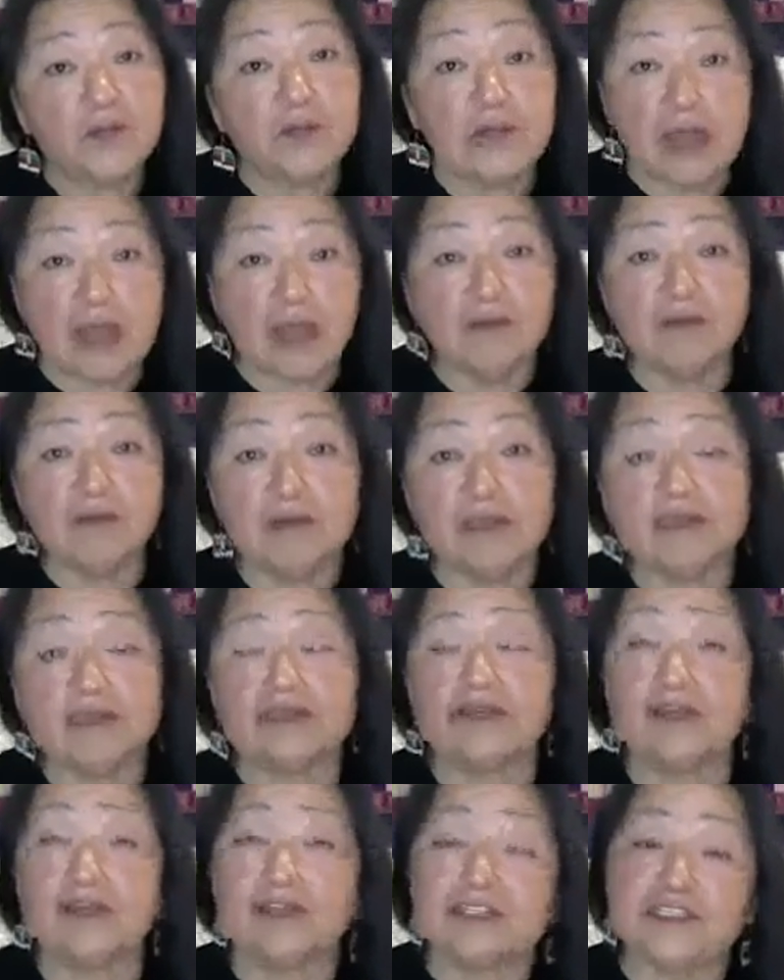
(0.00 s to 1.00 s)
But I
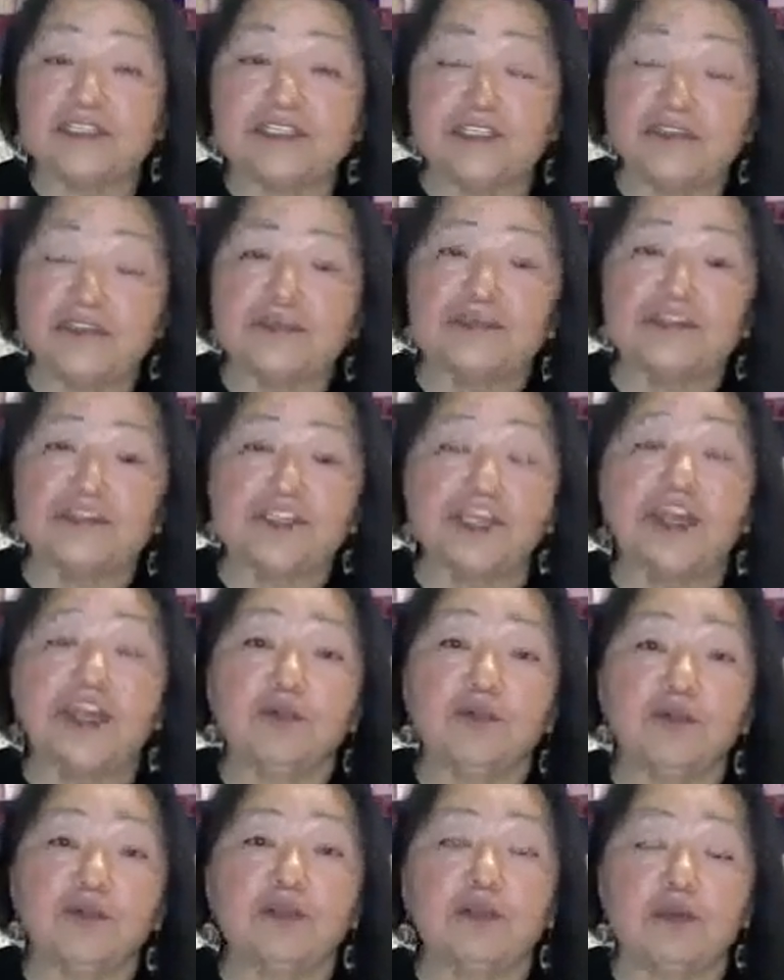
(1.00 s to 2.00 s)
want to
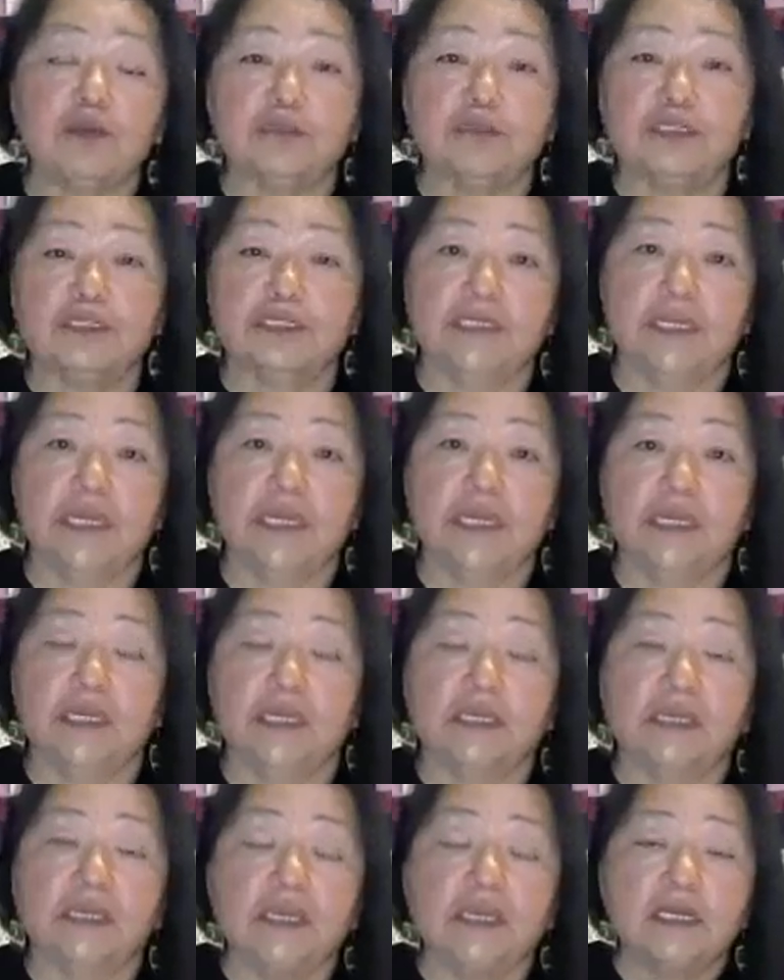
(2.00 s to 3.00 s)
share with you
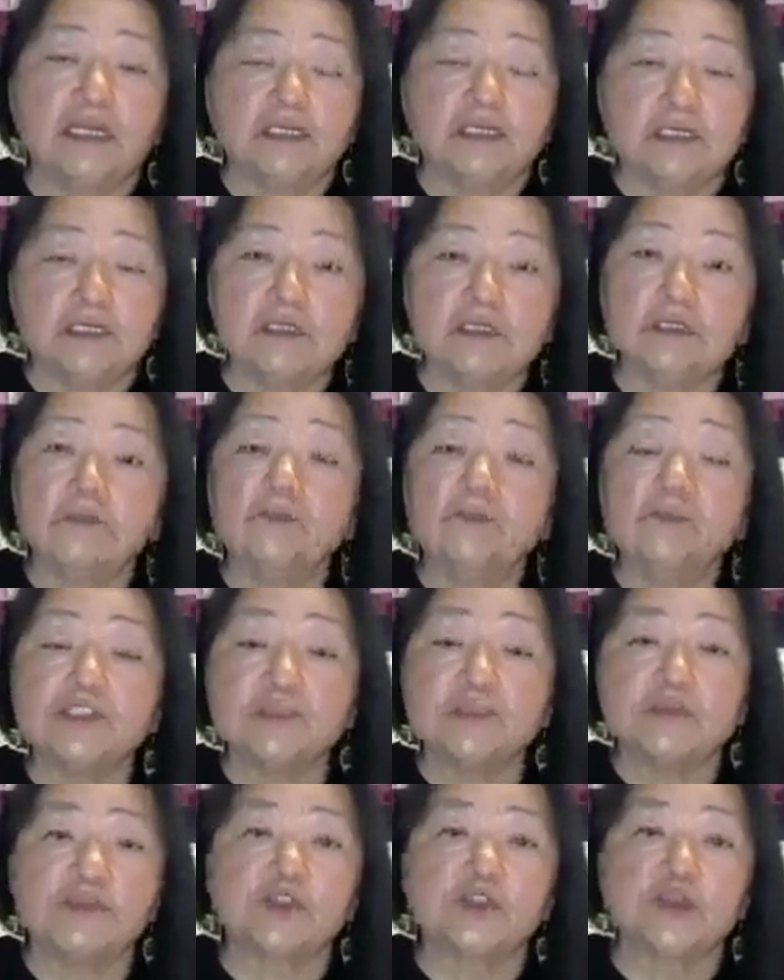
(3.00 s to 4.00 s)
today
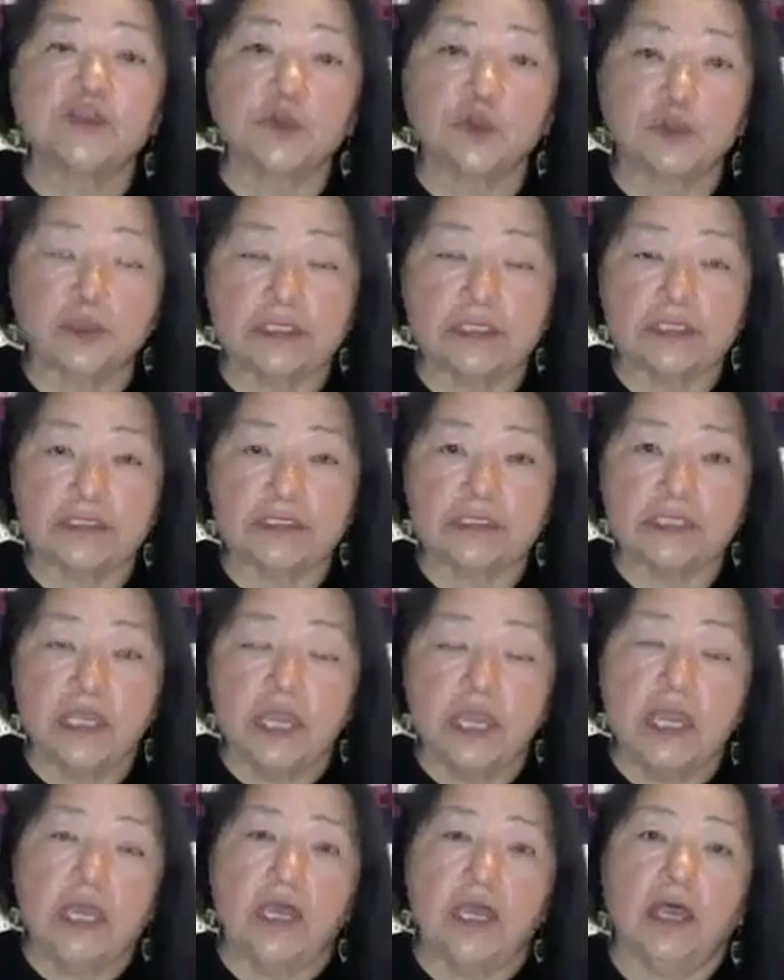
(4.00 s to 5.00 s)
some stories
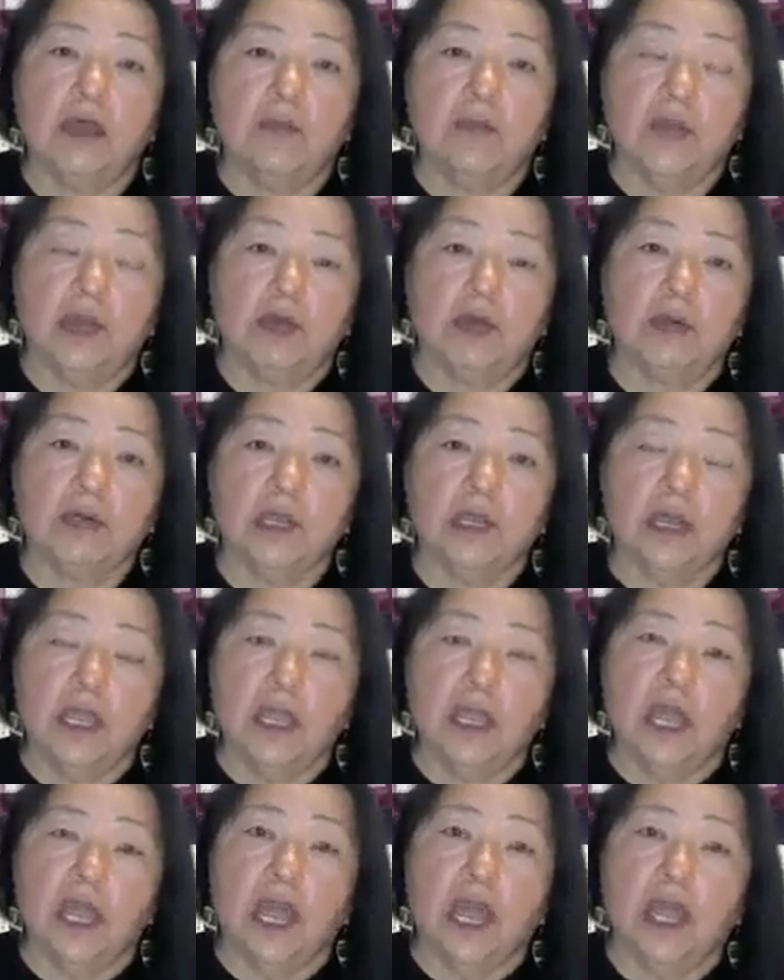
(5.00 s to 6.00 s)
about
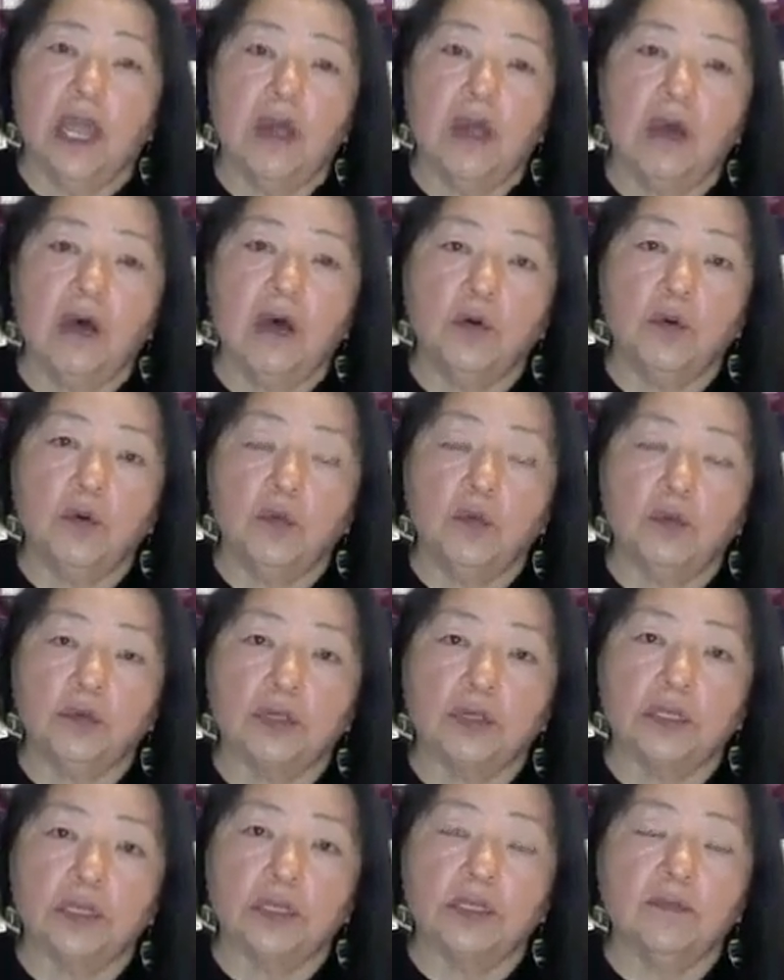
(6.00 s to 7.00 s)
how
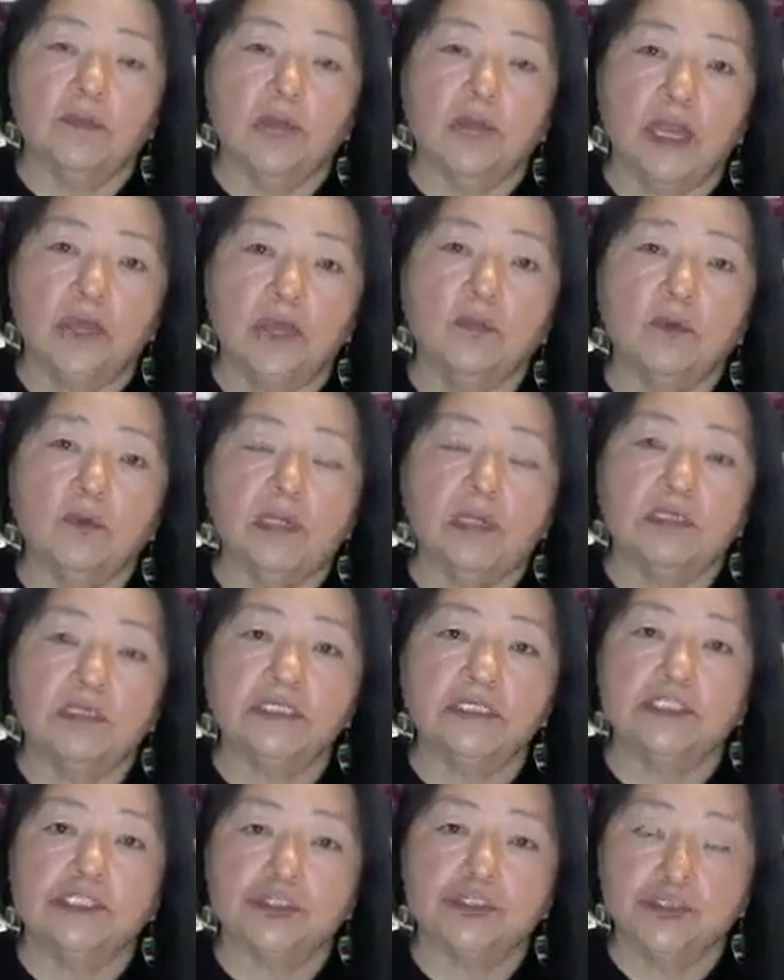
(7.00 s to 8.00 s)
in my
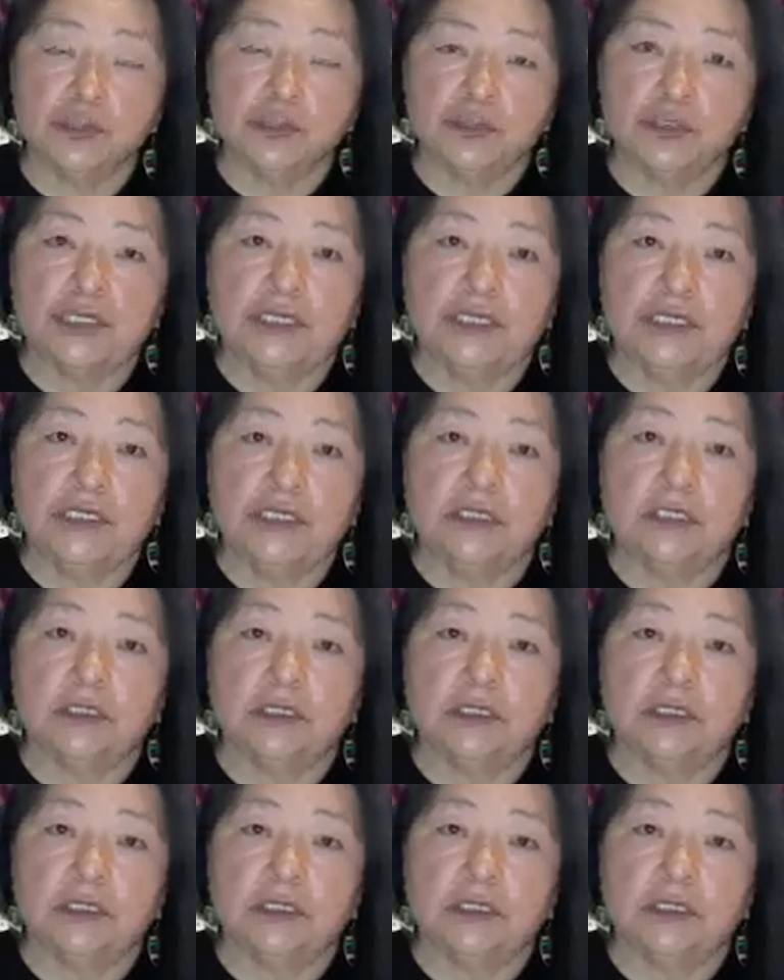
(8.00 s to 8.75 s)
wellness journey,